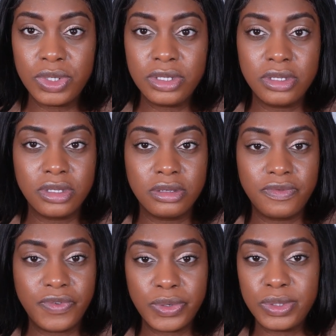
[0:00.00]
This is
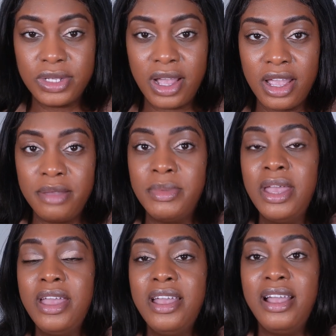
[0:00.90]
his first time
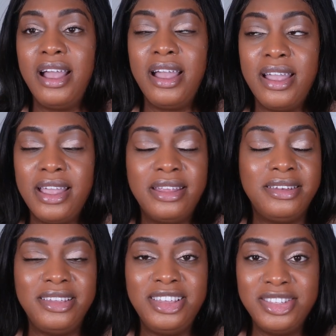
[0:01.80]
and
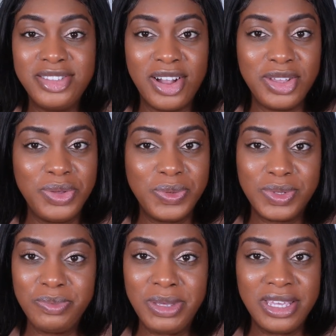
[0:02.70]
he's not used
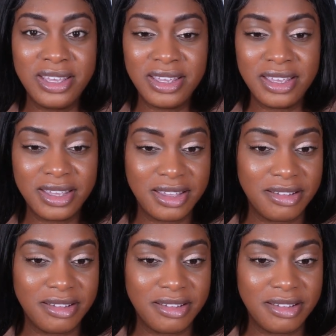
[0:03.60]
to being